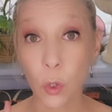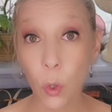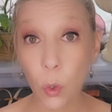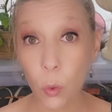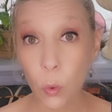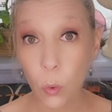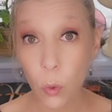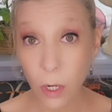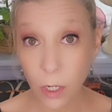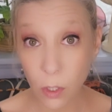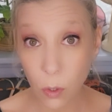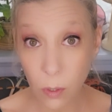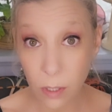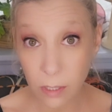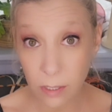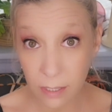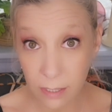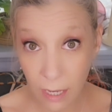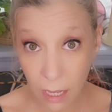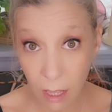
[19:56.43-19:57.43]
to
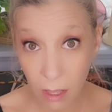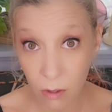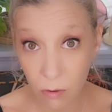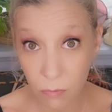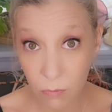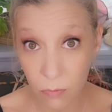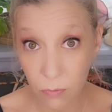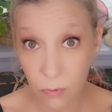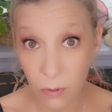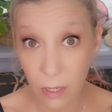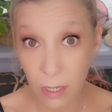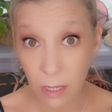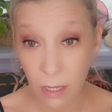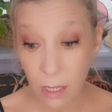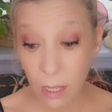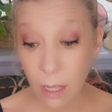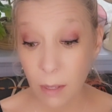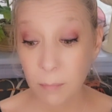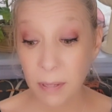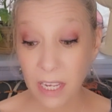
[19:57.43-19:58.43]
yourself,
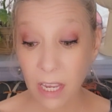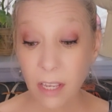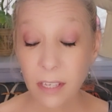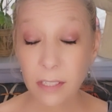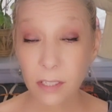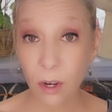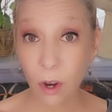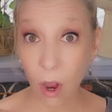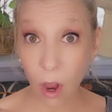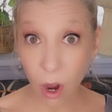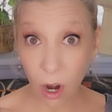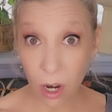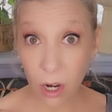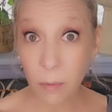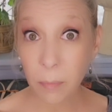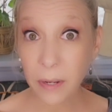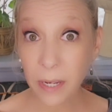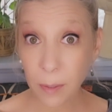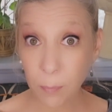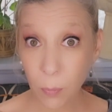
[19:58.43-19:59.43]
because there
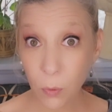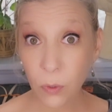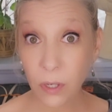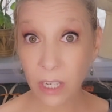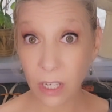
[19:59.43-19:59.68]
are people